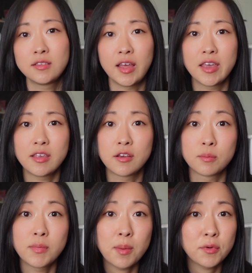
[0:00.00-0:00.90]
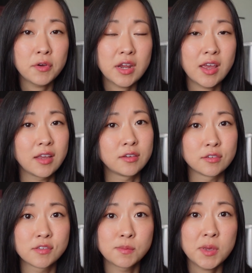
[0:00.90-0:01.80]
like your memory and
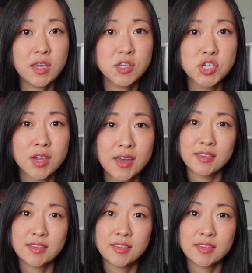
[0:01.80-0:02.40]
your speech,